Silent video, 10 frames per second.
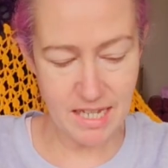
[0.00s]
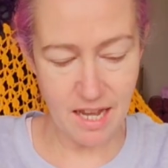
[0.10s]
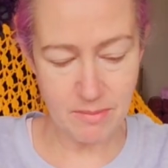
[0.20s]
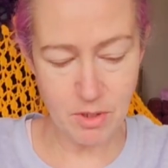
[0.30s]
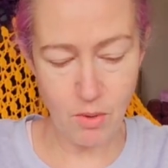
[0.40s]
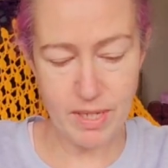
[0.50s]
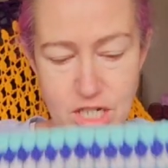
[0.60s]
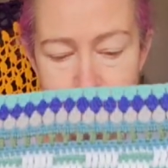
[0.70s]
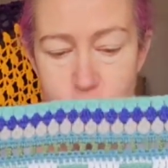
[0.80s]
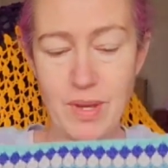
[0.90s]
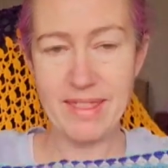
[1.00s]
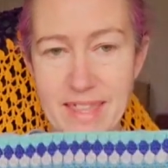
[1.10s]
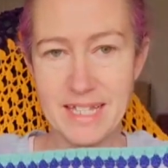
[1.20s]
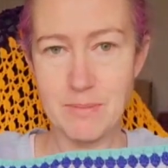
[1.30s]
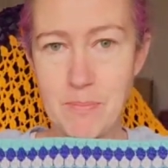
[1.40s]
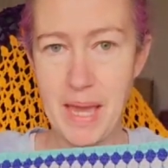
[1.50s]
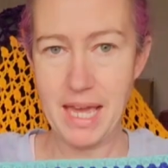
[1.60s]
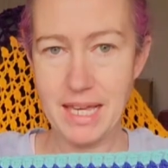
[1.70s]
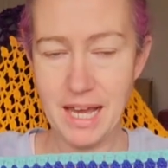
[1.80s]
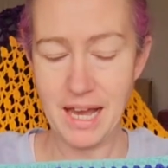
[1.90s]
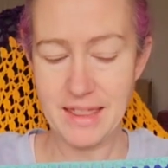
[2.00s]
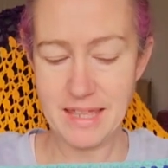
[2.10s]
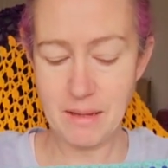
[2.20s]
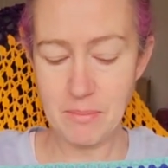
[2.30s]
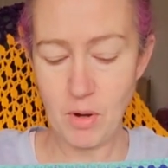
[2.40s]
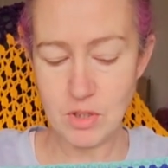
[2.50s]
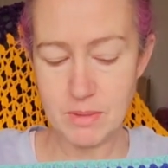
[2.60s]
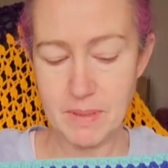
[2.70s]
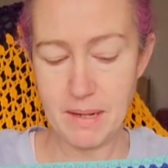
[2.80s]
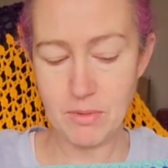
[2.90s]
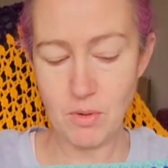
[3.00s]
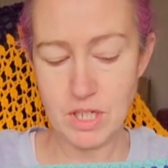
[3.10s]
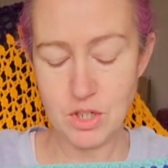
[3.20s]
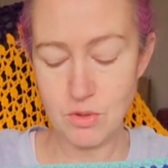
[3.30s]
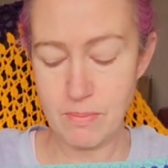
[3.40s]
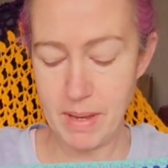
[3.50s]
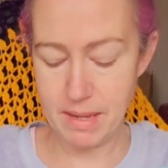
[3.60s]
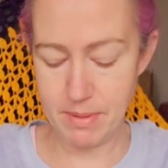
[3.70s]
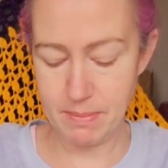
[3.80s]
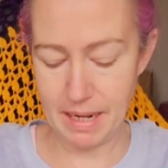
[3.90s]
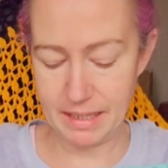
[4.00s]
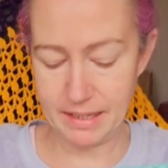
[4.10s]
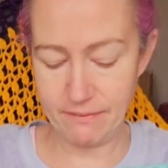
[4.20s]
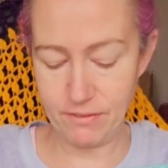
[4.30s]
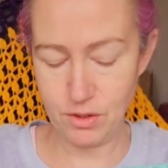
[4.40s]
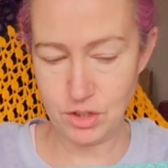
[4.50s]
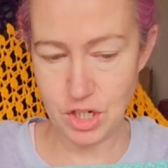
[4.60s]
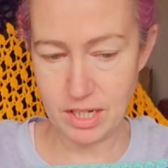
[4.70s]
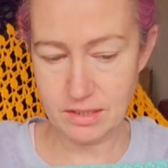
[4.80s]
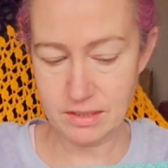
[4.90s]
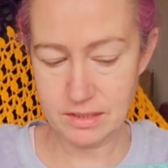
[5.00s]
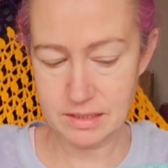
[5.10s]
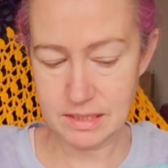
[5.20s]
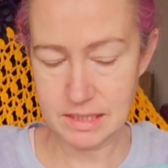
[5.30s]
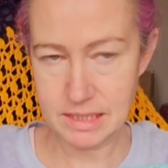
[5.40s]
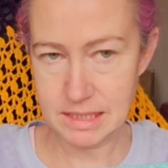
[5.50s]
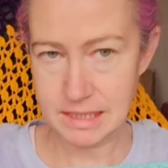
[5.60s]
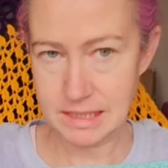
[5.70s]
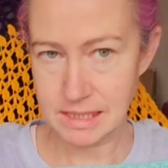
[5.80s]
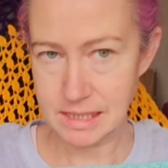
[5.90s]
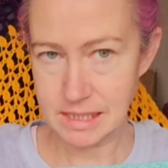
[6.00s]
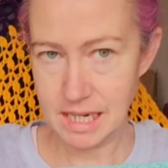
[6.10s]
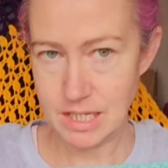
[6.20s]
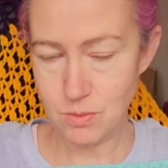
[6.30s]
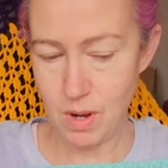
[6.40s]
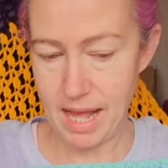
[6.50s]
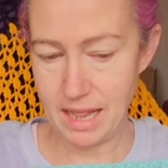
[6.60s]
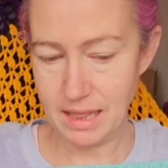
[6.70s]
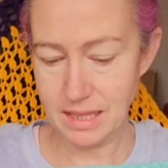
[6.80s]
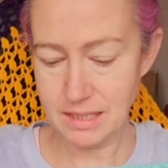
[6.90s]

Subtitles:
I'm going to do it this big. I think possibly I'm going to do a baby blanket version as well.